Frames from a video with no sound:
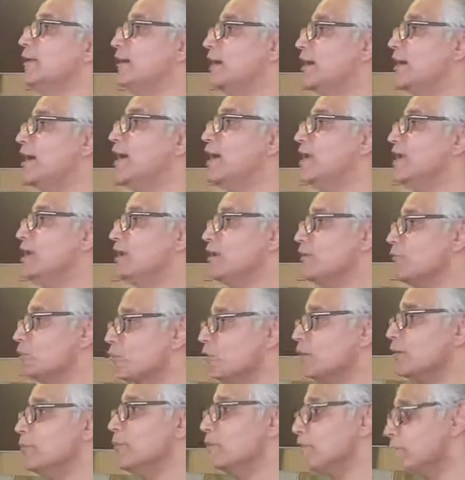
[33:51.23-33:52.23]
I
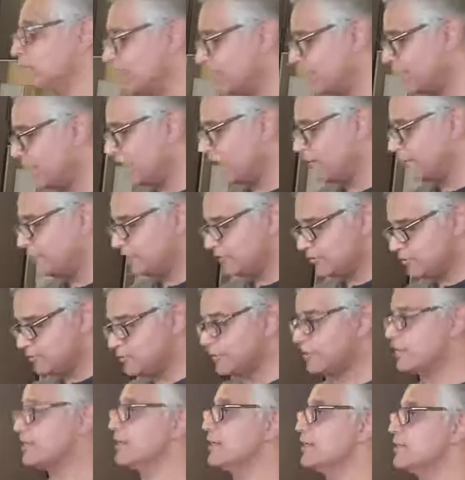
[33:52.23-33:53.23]
will be very happy to be
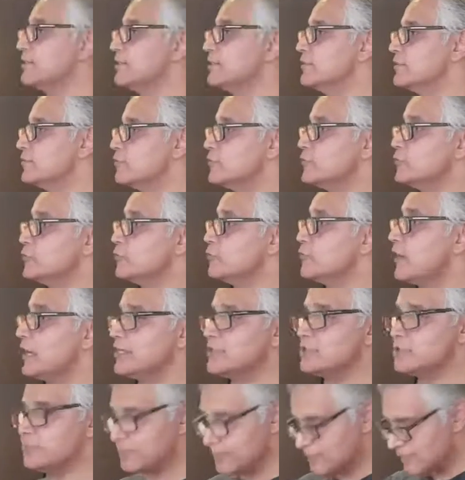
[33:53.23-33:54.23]
corrected. So do write
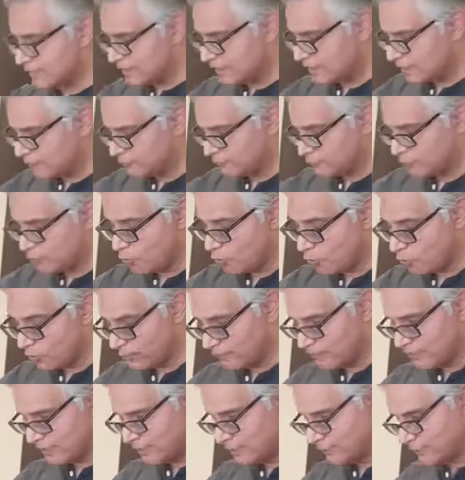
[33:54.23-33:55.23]
to me that I was wrong
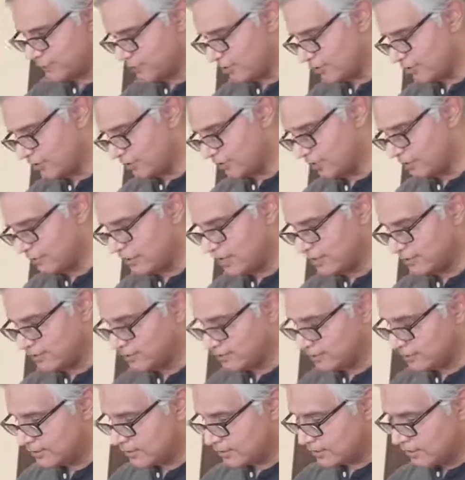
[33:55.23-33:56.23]
when I was talking about it,
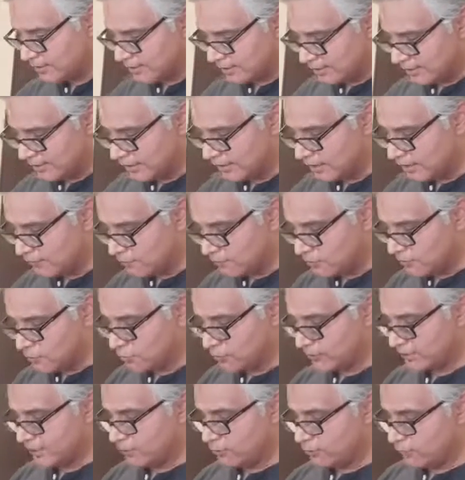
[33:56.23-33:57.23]
and I will
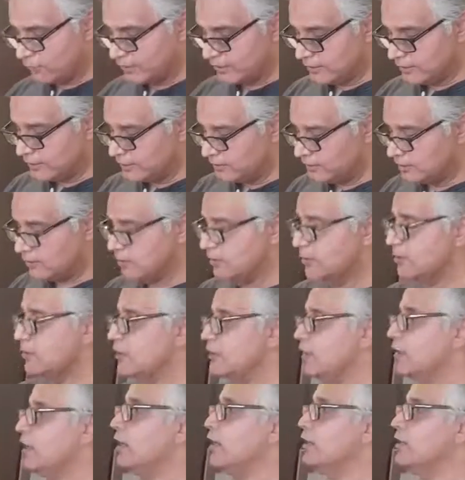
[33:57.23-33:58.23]
not get offended.
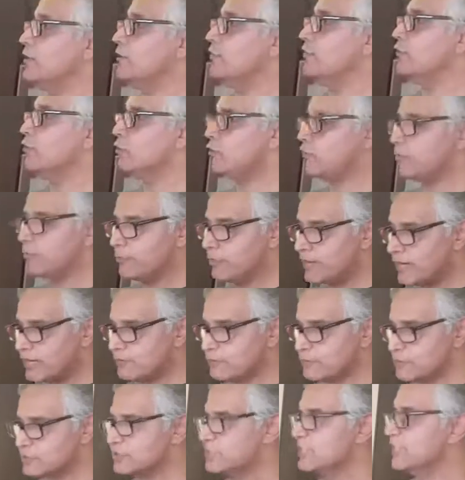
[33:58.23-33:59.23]
And if your bread
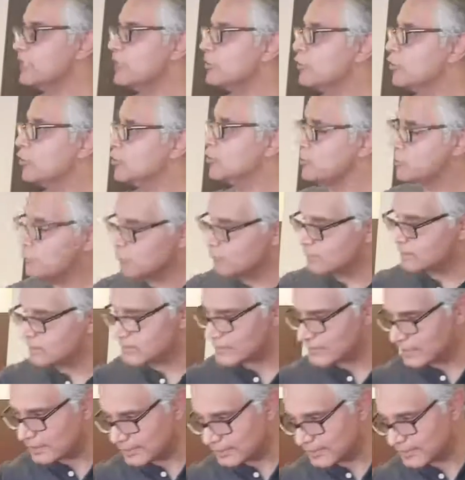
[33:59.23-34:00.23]
was still good, you will
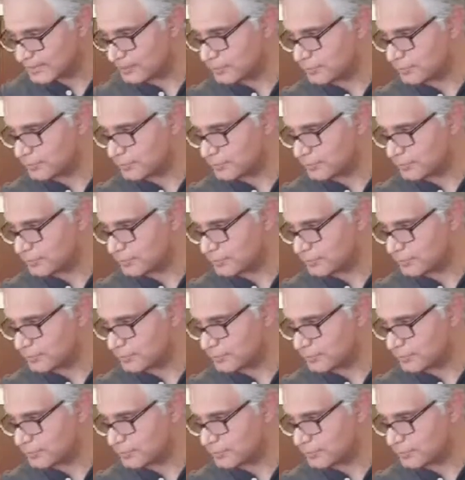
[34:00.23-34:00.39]
still get the